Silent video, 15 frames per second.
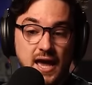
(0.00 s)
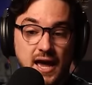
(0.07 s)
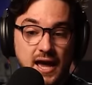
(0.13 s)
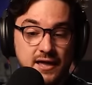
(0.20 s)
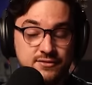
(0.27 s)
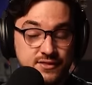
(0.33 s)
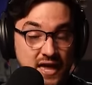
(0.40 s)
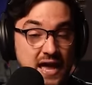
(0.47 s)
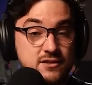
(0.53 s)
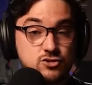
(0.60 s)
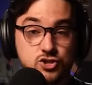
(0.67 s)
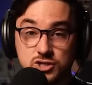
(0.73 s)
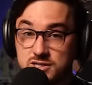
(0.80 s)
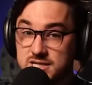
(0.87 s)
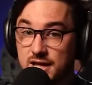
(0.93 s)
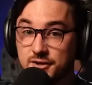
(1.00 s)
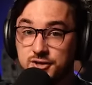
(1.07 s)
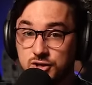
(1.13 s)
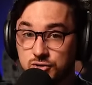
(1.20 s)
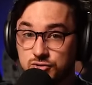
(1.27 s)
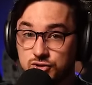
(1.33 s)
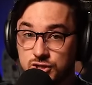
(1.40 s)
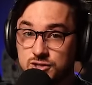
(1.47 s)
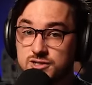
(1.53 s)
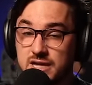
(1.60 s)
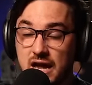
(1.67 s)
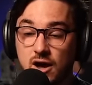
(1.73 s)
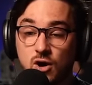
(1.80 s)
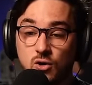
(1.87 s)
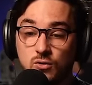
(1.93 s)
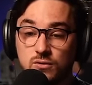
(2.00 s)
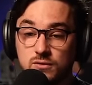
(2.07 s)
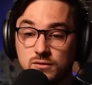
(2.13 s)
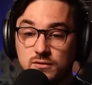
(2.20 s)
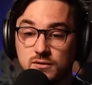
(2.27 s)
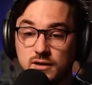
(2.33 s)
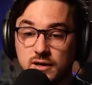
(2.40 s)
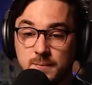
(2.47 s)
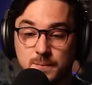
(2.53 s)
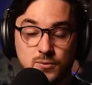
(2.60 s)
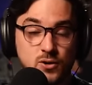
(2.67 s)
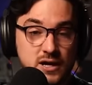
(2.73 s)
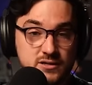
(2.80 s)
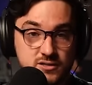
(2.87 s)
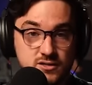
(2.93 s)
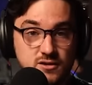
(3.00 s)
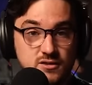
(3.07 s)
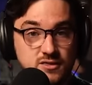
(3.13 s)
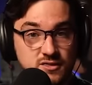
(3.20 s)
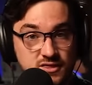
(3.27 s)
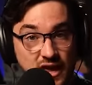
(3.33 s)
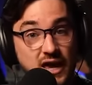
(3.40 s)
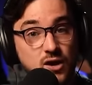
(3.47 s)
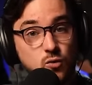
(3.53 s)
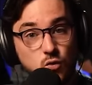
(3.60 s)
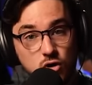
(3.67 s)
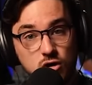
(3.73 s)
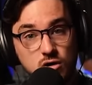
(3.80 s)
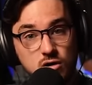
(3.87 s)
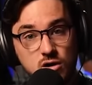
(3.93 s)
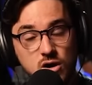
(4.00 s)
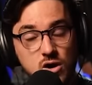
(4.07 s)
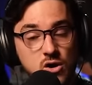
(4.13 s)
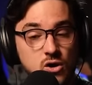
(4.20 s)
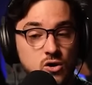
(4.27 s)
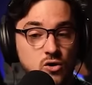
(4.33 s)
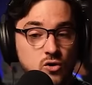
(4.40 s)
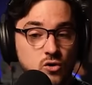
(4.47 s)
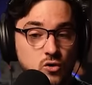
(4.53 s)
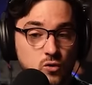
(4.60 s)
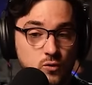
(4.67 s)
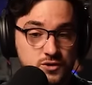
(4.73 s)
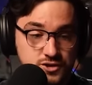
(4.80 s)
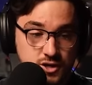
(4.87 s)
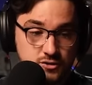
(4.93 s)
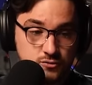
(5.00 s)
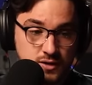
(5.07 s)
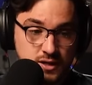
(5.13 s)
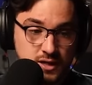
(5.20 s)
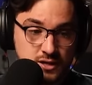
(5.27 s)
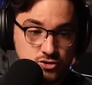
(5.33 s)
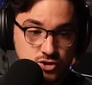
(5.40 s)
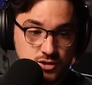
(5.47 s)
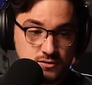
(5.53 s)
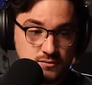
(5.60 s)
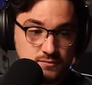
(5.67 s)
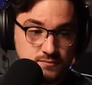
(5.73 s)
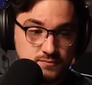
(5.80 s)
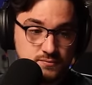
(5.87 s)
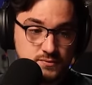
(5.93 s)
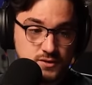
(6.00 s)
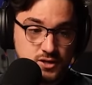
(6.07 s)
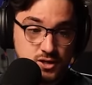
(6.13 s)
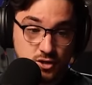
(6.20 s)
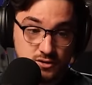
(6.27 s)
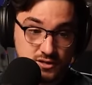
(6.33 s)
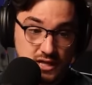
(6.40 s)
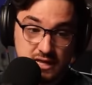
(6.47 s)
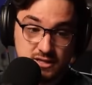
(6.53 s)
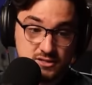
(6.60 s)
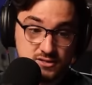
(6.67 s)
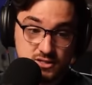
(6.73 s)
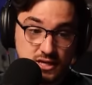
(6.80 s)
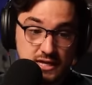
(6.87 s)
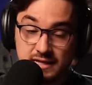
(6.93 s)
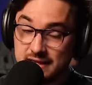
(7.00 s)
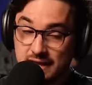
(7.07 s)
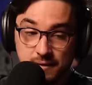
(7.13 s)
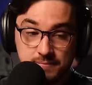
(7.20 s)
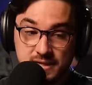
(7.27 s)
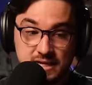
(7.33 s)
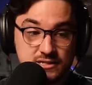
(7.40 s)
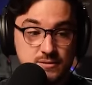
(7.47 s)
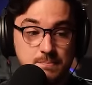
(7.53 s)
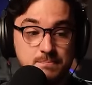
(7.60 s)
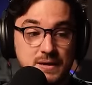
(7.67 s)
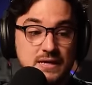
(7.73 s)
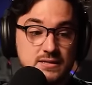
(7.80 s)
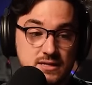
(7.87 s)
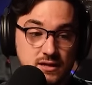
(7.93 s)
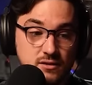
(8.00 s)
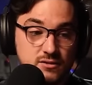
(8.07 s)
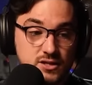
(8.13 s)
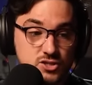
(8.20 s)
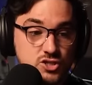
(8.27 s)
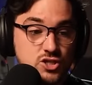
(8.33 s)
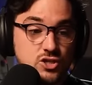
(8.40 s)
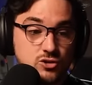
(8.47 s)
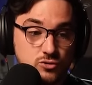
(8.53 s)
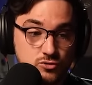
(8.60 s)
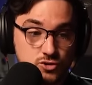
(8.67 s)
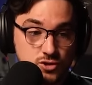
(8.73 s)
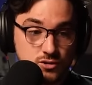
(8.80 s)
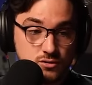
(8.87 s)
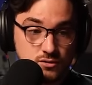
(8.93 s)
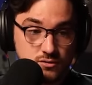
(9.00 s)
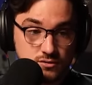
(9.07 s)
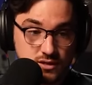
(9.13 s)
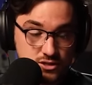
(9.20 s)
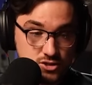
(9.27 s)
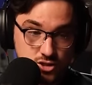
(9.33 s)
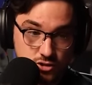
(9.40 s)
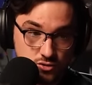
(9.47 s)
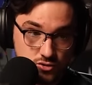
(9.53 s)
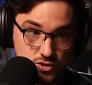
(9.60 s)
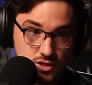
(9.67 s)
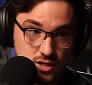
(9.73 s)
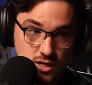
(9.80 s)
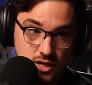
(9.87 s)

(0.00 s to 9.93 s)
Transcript: And that should tell you just how impressed they were with Unreal Engine. You know, it's, it, I mean, that's a big deal. That's huge. That's huge.